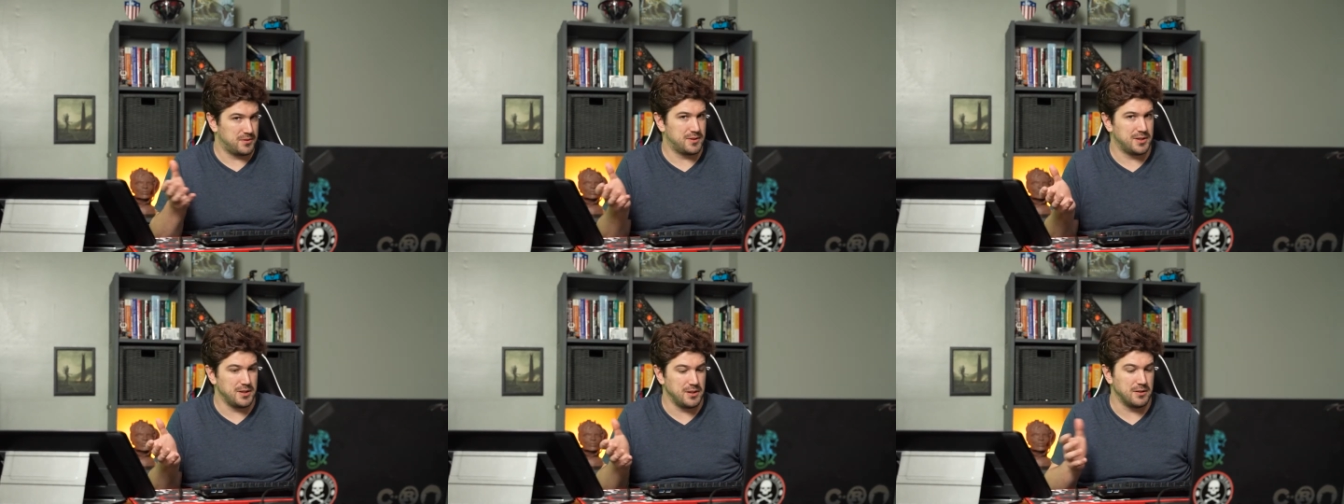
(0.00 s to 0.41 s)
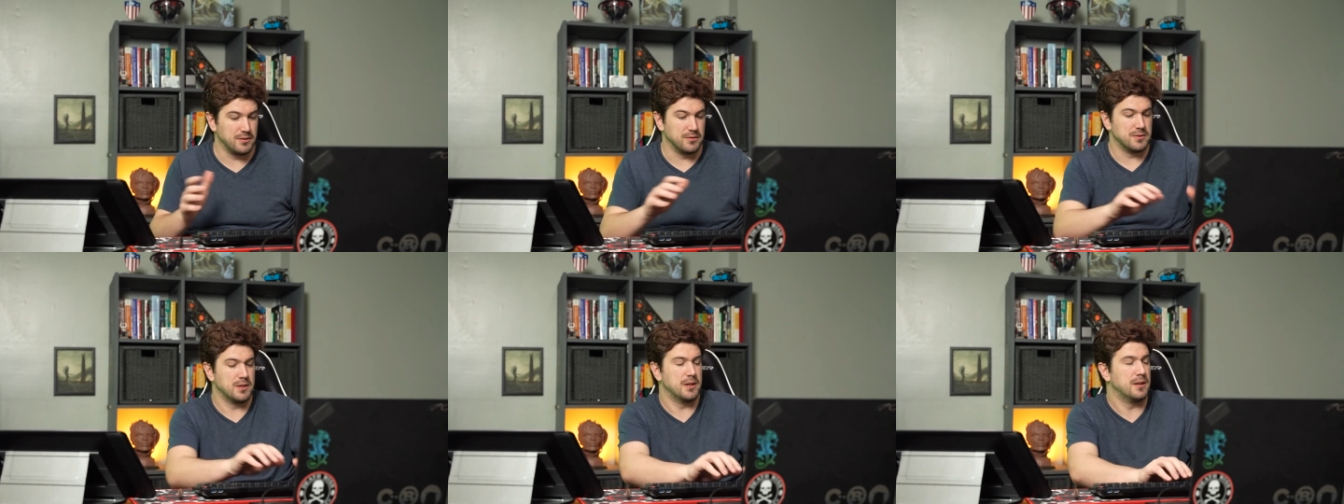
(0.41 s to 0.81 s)
to
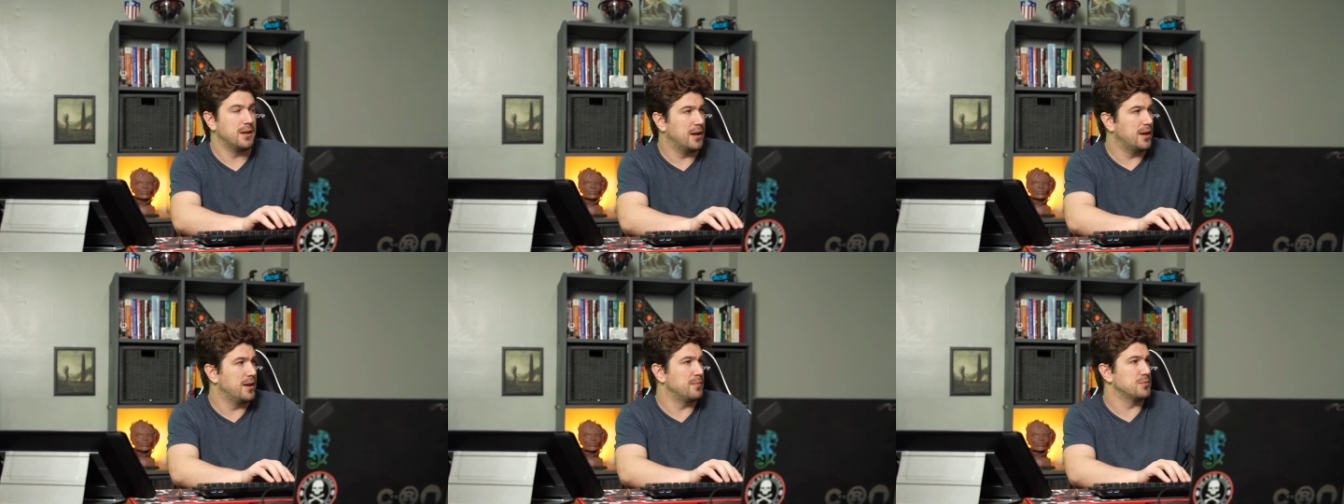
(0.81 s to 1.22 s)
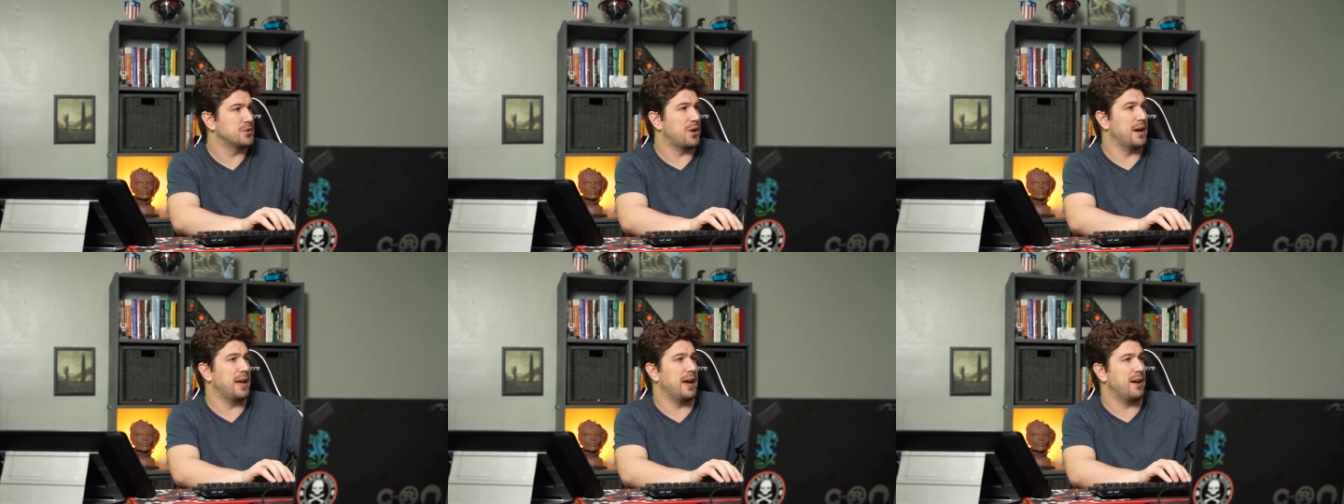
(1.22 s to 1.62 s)
use. Um,
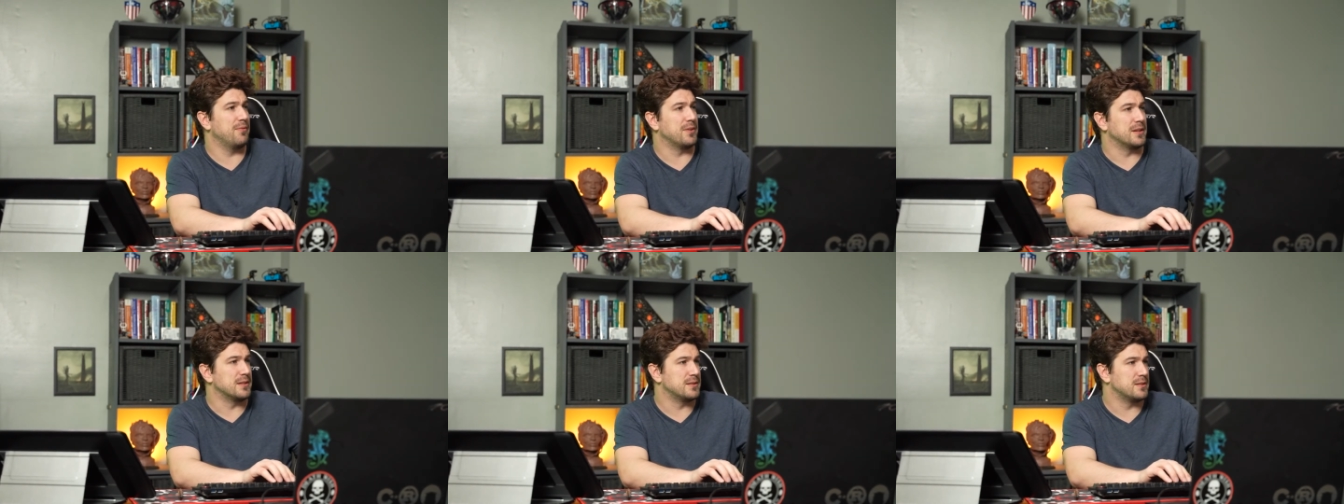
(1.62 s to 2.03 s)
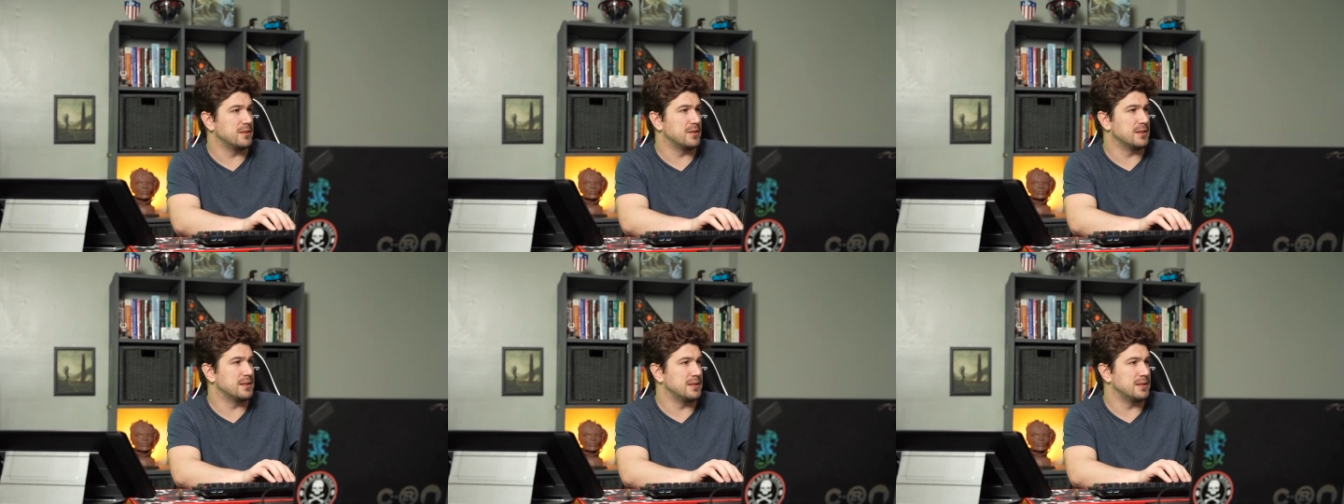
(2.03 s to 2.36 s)
so I have this, you can